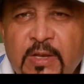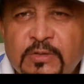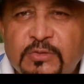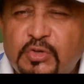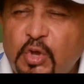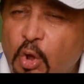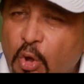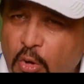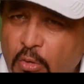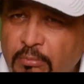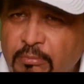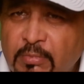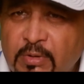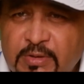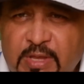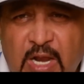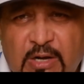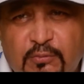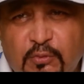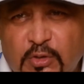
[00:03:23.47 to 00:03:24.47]
So
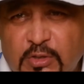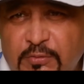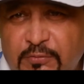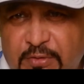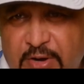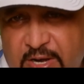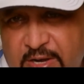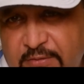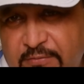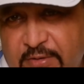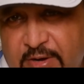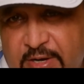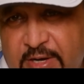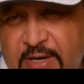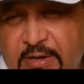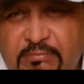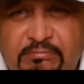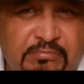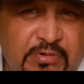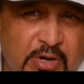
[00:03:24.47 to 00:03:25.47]
that was a very,
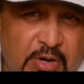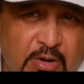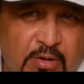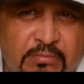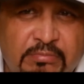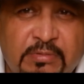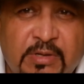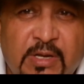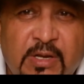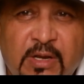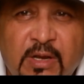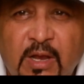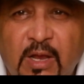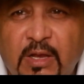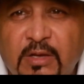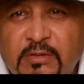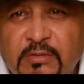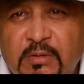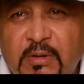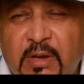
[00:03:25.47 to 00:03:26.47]
very,
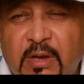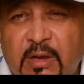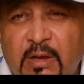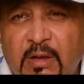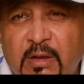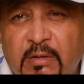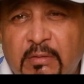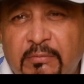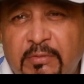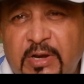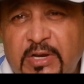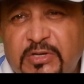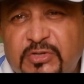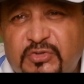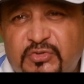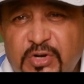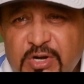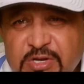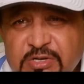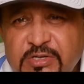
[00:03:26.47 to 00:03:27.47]
very
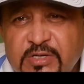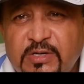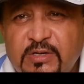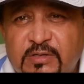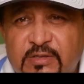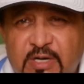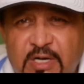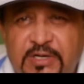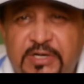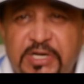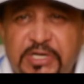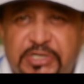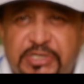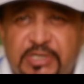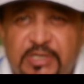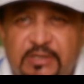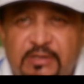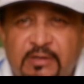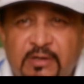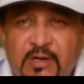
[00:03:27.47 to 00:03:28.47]
stringent
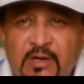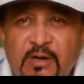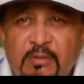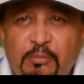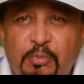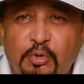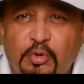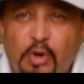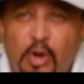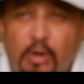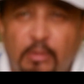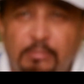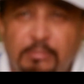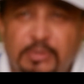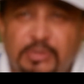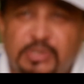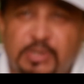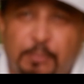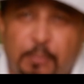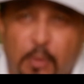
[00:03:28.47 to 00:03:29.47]
condition put on
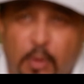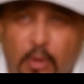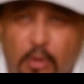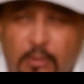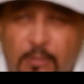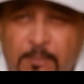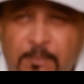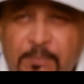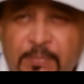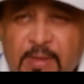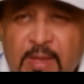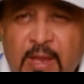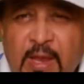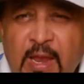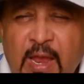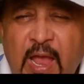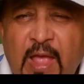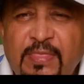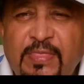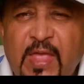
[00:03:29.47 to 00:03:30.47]
Mr. Paul.
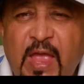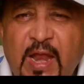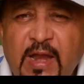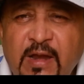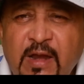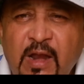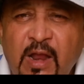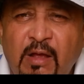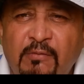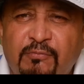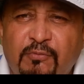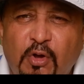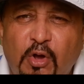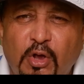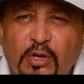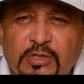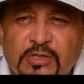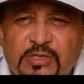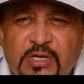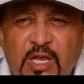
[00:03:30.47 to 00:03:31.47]
And then, of
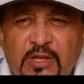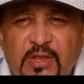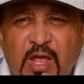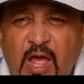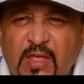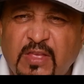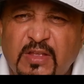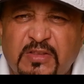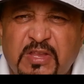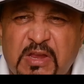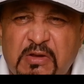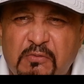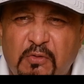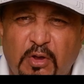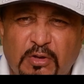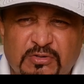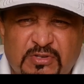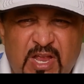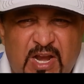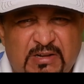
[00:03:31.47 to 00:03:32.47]
course, the other thing
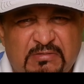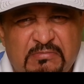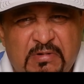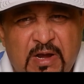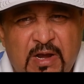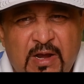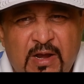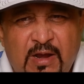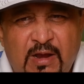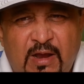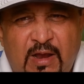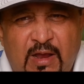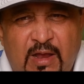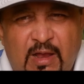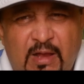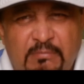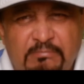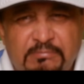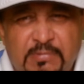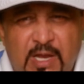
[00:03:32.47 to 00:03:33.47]
was that
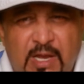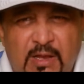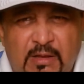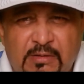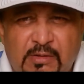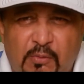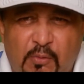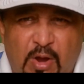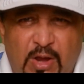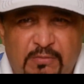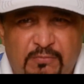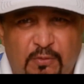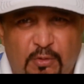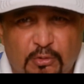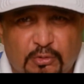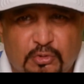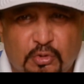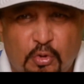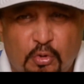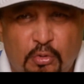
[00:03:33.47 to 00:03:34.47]
the wife
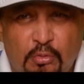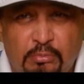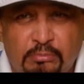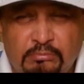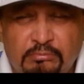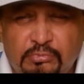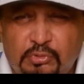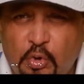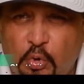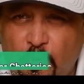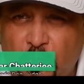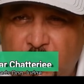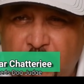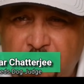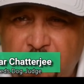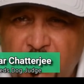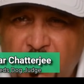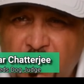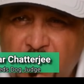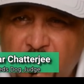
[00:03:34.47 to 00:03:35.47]
also told
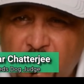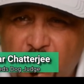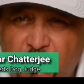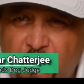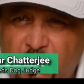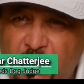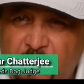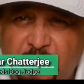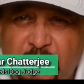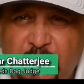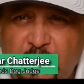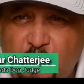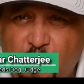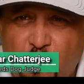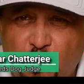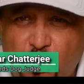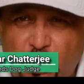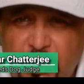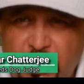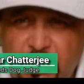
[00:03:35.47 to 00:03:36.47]
him that wherever
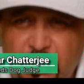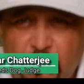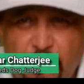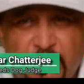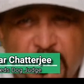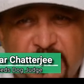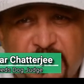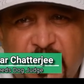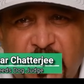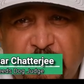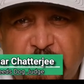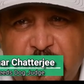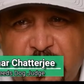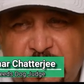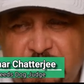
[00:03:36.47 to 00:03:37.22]
you're going, you must get